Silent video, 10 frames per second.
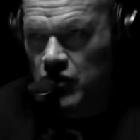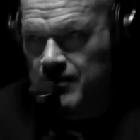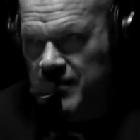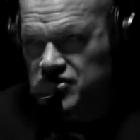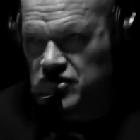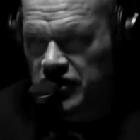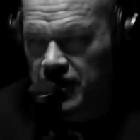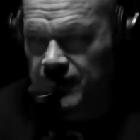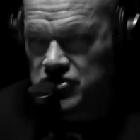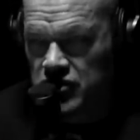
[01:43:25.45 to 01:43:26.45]
we missed on the
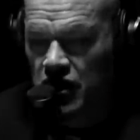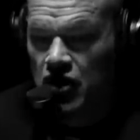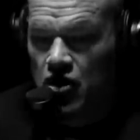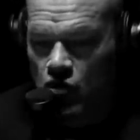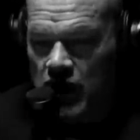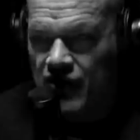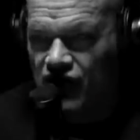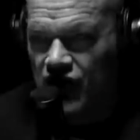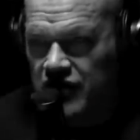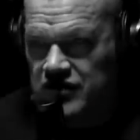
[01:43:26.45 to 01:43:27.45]
imagery, we have a
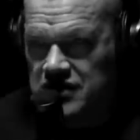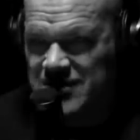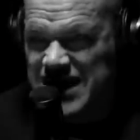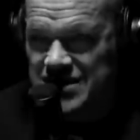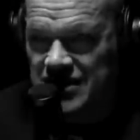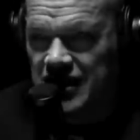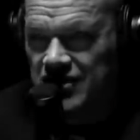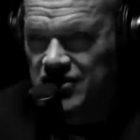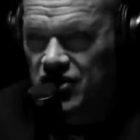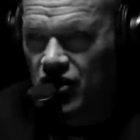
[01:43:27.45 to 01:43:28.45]
fire team
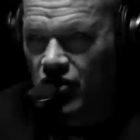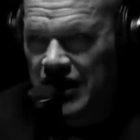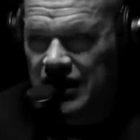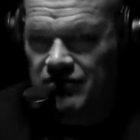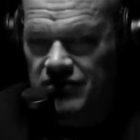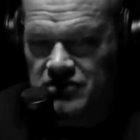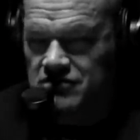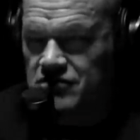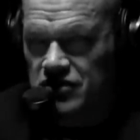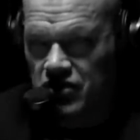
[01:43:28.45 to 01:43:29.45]
designated to go and
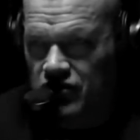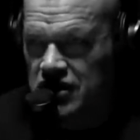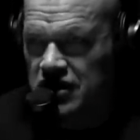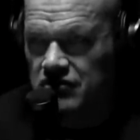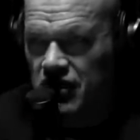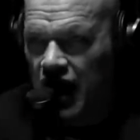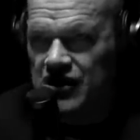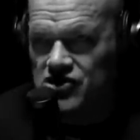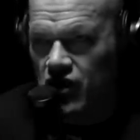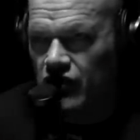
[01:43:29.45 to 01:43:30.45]
you know get
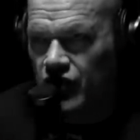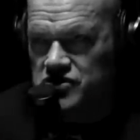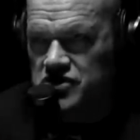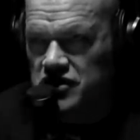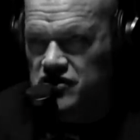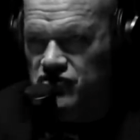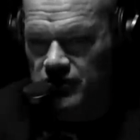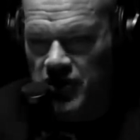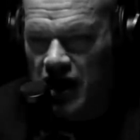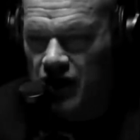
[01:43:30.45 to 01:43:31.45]
eyes on those things
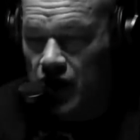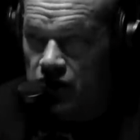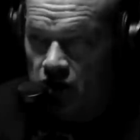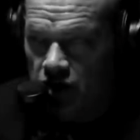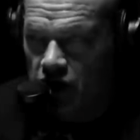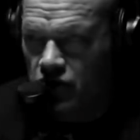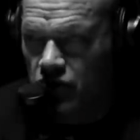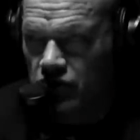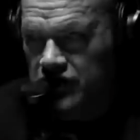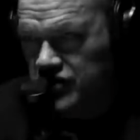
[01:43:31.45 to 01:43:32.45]
from the high ground. Oh, okay, cool.
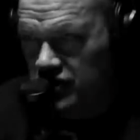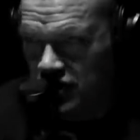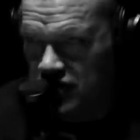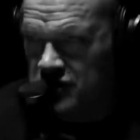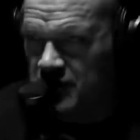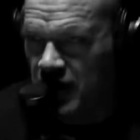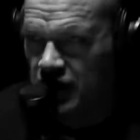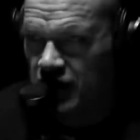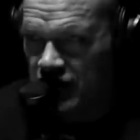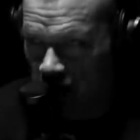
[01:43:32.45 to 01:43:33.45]
That's mm -hmm. a contingency plan.
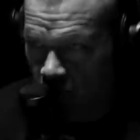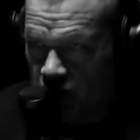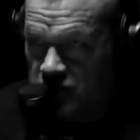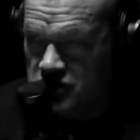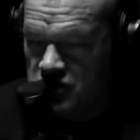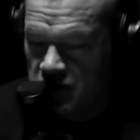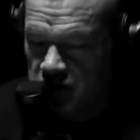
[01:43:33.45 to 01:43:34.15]
That mm. works